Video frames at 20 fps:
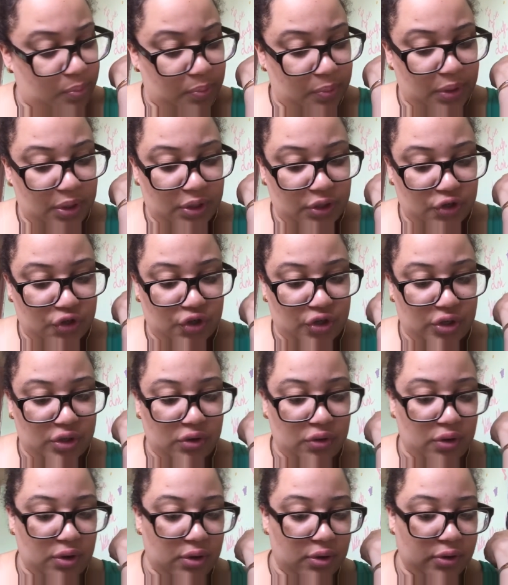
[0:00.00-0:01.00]
peachy
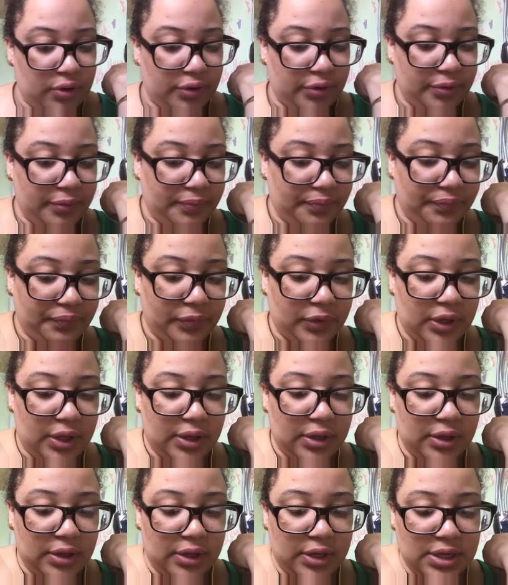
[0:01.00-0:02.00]
color
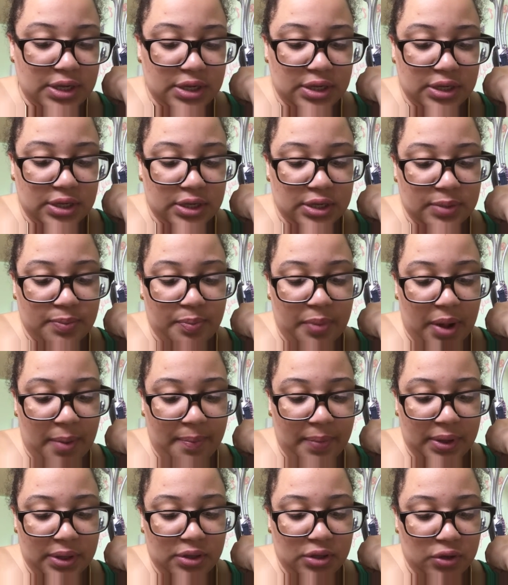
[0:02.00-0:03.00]
and this is
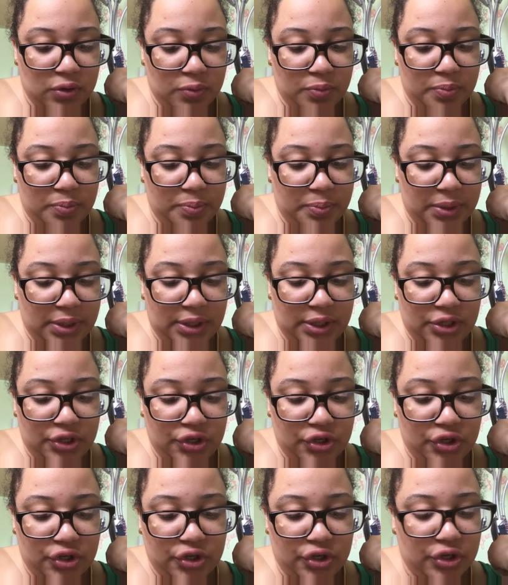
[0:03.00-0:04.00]
Papa Don't
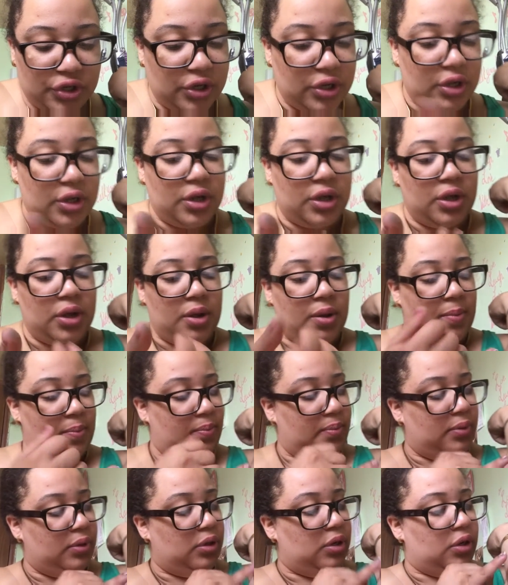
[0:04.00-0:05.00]
Peach
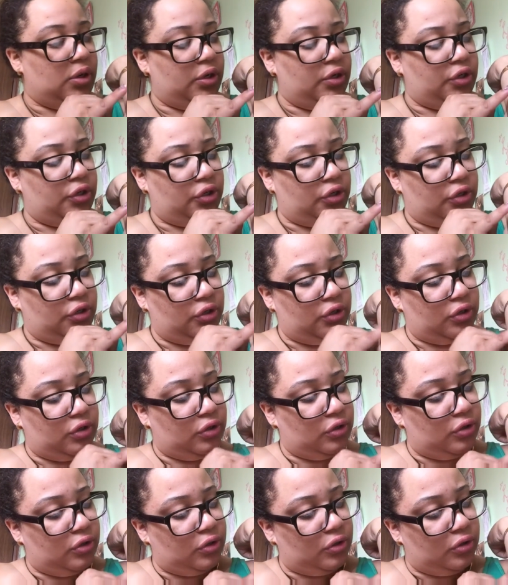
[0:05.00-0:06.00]
blush
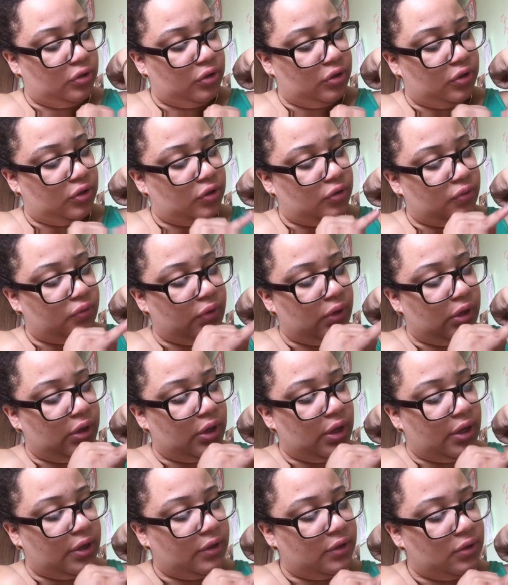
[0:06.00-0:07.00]
it's really
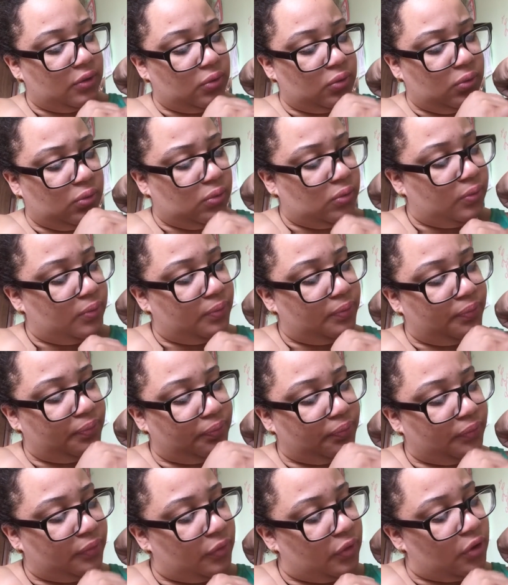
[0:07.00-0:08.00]
nice oh
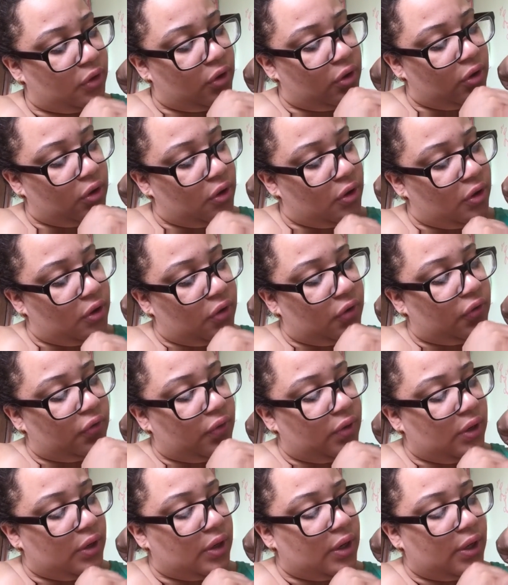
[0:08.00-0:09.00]
it's
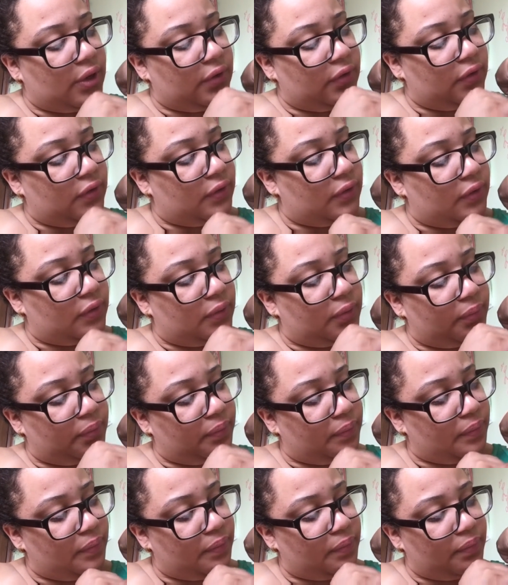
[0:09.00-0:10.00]
really nice
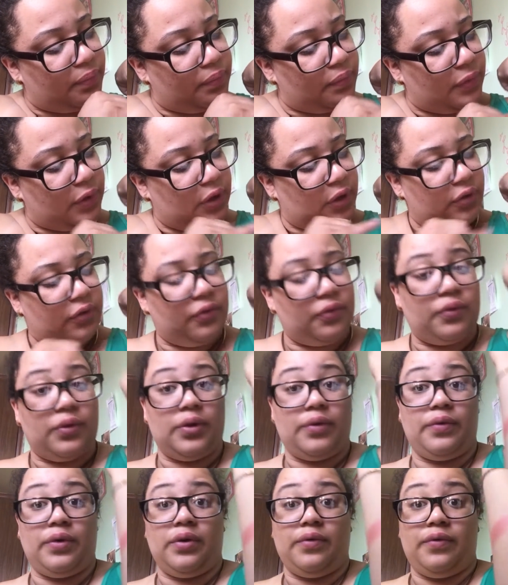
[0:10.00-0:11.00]
it's really
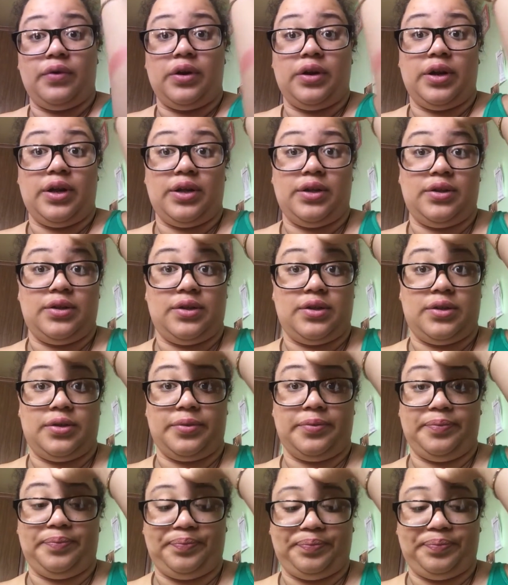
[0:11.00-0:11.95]
really really nice